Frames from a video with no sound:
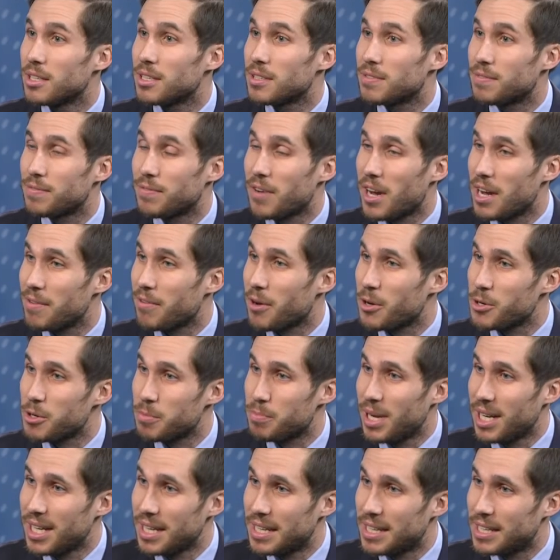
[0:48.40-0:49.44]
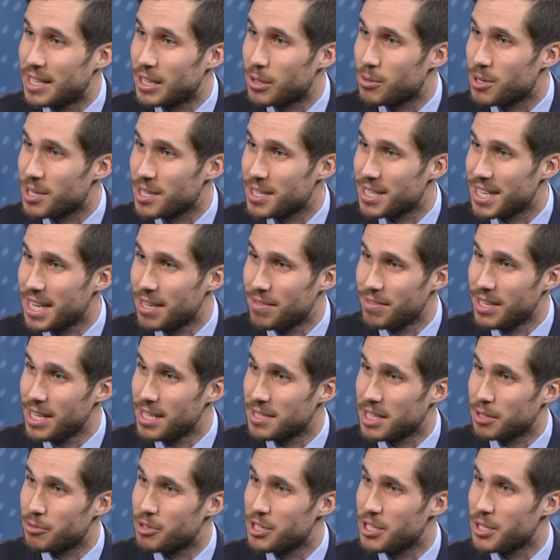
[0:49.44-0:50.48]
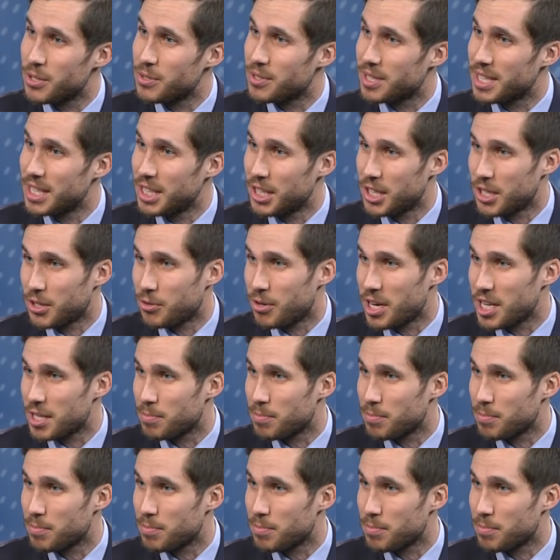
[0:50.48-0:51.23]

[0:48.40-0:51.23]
does 500 billion in quantitative easing reduce interest rates